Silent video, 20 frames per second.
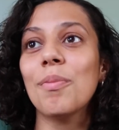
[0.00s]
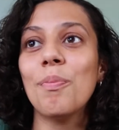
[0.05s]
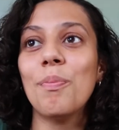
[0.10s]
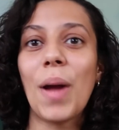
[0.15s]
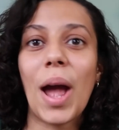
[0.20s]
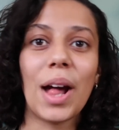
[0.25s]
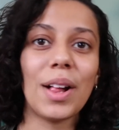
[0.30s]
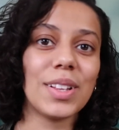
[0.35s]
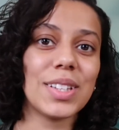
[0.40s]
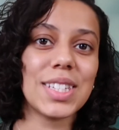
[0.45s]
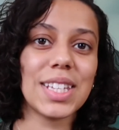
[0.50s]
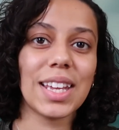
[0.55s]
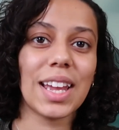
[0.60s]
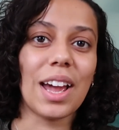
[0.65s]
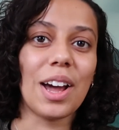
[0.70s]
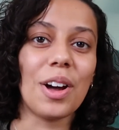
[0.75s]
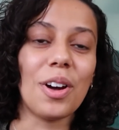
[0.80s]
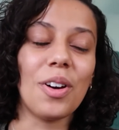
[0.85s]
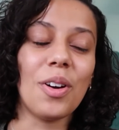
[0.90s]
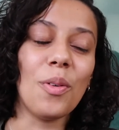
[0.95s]
balancing
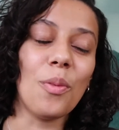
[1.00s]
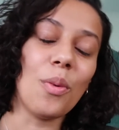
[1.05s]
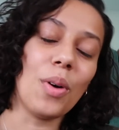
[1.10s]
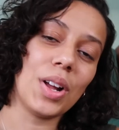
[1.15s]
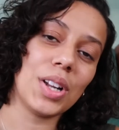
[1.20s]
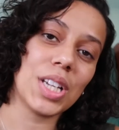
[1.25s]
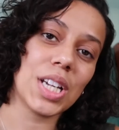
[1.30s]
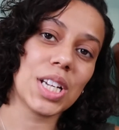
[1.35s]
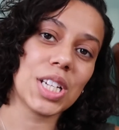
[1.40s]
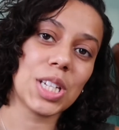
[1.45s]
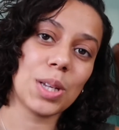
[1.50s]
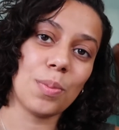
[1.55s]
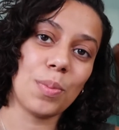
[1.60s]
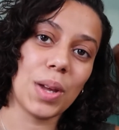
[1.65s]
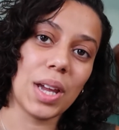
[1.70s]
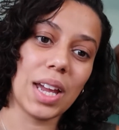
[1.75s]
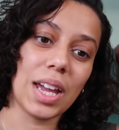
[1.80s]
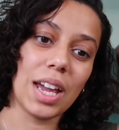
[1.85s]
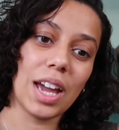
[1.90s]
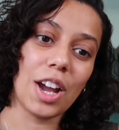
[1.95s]
out wanting to
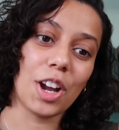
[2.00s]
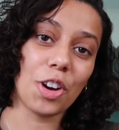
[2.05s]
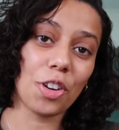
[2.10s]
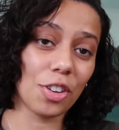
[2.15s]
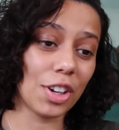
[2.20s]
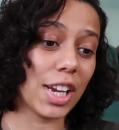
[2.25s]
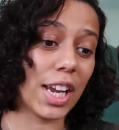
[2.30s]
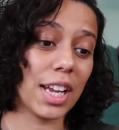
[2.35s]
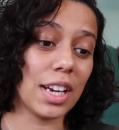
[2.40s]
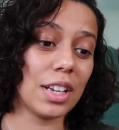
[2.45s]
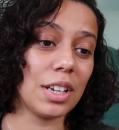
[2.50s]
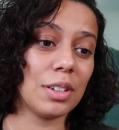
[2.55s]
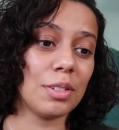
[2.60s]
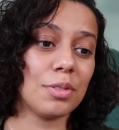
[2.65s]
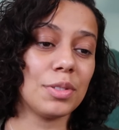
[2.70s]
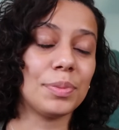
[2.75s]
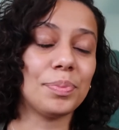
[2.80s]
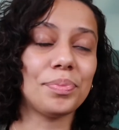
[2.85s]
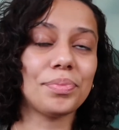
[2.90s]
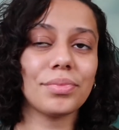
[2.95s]
be a
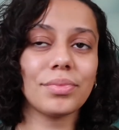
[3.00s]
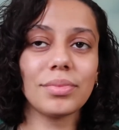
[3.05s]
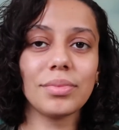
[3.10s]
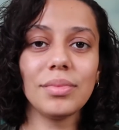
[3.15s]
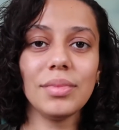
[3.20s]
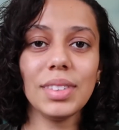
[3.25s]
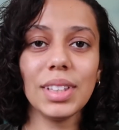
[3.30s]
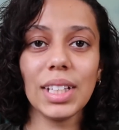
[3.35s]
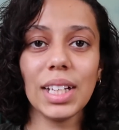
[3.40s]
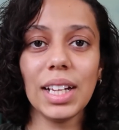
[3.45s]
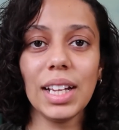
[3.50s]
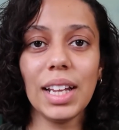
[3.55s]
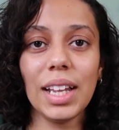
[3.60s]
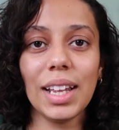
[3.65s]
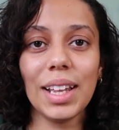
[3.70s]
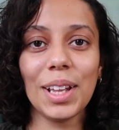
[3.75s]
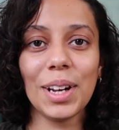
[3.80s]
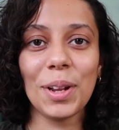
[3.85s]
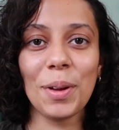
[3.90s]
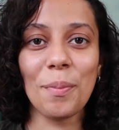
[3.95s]
creative.
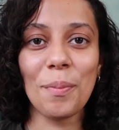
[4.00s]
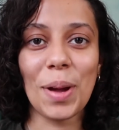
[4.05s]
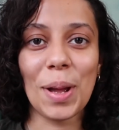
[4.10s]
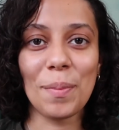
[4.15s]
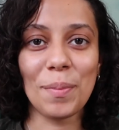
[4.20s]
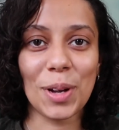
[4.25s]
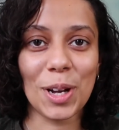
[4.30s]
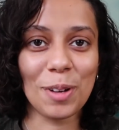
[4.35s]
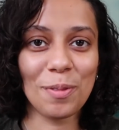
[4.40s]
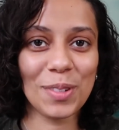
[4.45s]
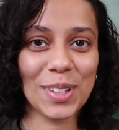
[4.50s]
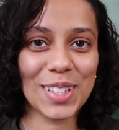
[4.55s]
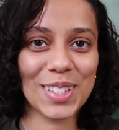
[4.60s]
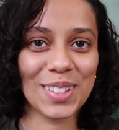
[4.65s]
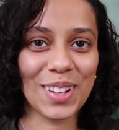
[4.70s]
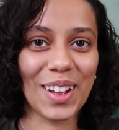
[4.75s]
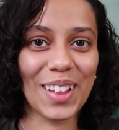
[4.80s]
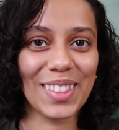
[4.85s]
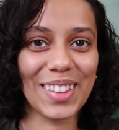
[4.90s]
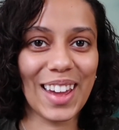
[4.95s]
And my mom was
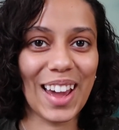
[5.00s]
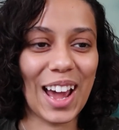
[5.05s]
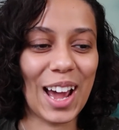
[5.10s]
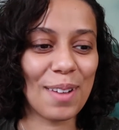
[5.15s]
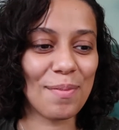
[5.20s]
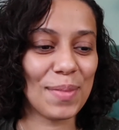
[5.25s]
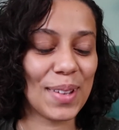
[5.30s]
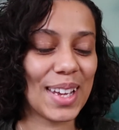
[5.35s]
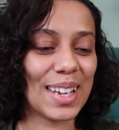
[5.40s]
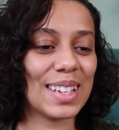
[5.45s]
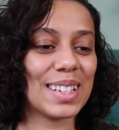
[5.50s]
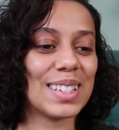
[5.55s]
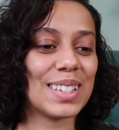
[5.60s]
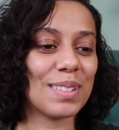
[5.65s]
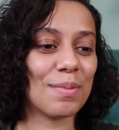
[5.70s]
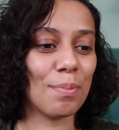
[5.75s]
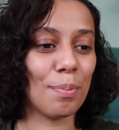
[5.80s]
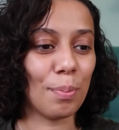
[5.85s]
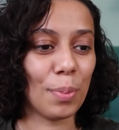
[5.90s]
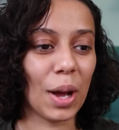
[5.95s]
not the
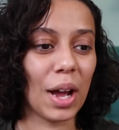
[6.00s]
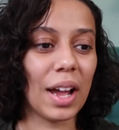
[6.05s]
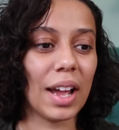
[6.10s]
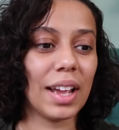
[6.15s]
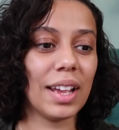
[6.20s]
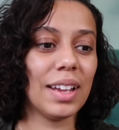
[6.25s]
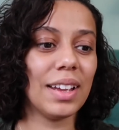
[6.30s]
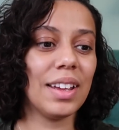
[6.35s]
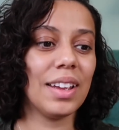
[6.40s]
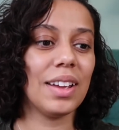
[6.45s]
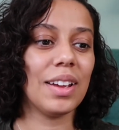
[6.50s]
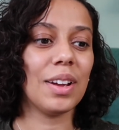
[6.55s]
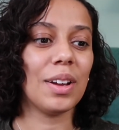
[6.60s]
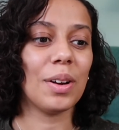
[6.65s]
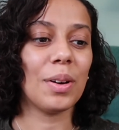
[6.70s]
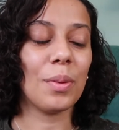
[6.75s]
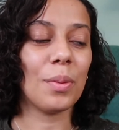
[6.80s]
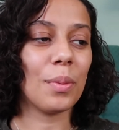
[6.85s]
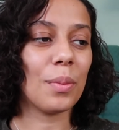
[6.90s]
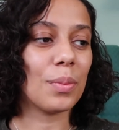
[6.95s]
happiest, but
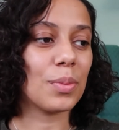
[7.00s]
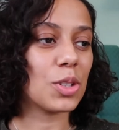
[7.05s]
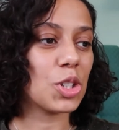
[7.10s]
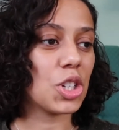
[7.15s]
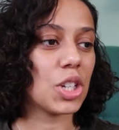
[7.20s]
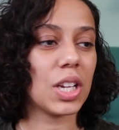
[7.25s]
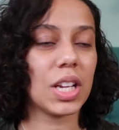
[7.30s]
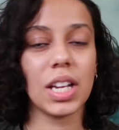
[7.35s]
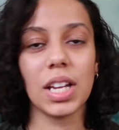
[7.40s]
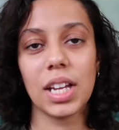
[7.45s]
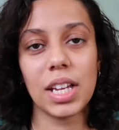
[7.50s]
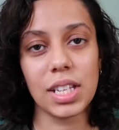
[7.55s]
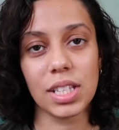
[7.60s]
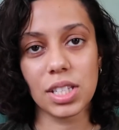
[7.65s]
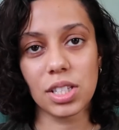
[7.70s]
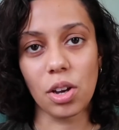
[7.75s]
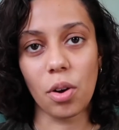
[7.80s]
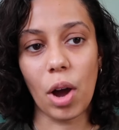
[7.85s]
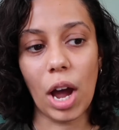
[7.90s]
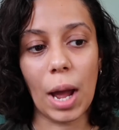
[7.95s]
she
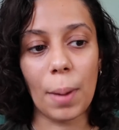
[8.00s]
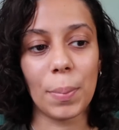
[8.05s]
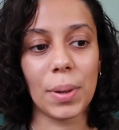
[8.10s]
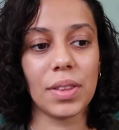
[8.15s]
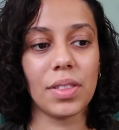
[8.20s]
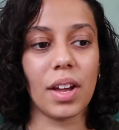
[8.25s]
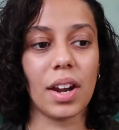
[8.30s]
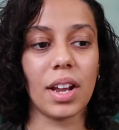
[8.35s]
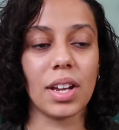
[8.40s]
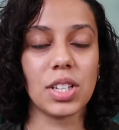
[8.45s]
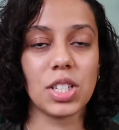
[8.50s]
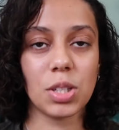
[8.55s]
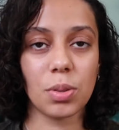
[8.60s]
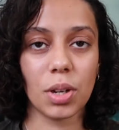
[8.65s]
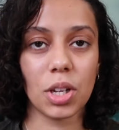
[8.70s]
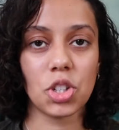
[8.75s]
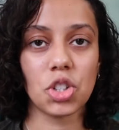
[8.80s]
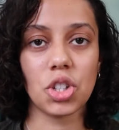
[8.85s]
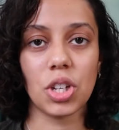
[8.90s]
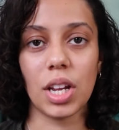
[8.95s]
is so happy that I
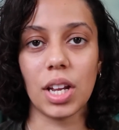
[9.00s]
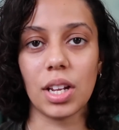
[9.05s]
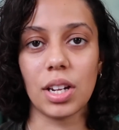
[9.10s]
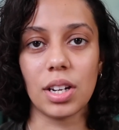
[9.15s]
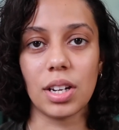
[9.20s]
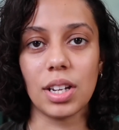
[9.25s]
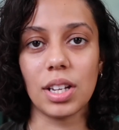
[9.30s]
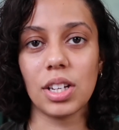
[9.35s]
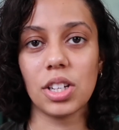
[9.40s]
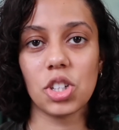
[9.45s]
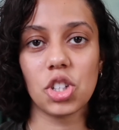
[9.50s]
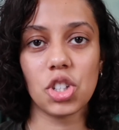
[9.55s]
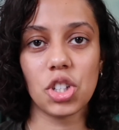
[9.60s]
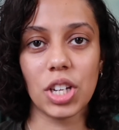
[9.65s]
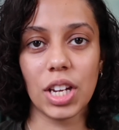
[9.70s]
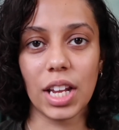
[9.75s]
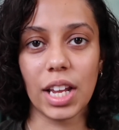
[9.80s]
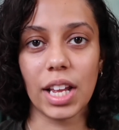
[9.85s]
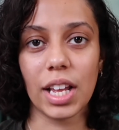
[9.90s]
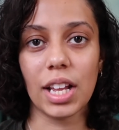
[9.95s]
switched, and
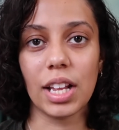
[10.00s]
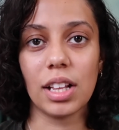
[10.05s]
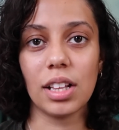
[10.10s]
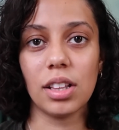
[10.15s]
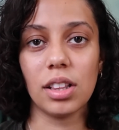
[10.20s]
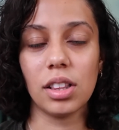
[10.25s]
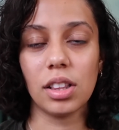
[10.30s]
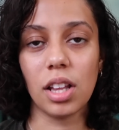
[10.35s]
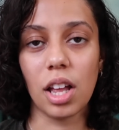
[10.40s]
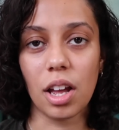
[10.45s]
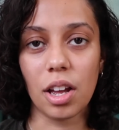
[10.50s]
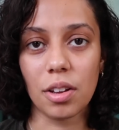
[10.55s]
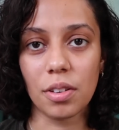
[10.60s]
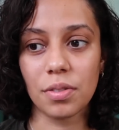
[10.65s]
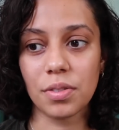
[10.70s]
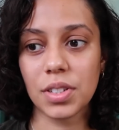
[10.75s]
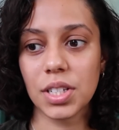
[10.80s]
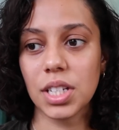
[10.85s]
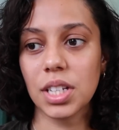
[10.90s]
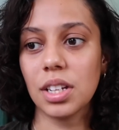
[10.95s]
she
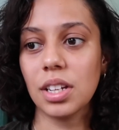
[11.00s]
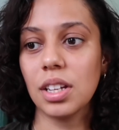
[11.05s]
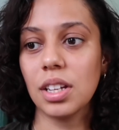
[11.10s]
loved